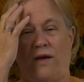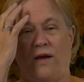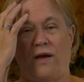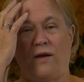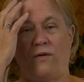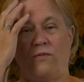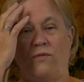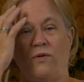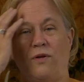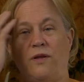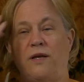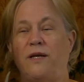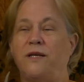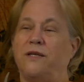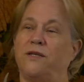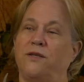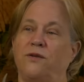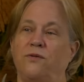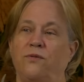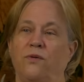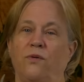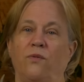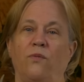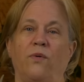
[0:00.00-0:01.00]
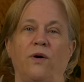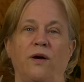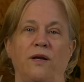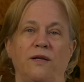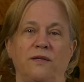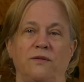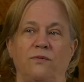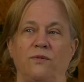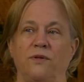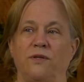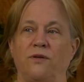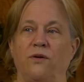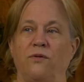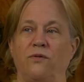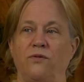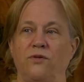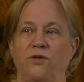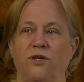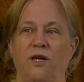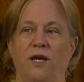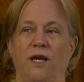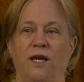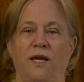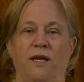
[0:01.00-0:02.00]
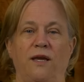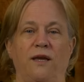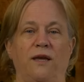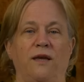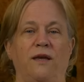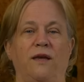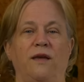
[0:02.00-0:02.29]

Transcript: I realized who it was. It was OJ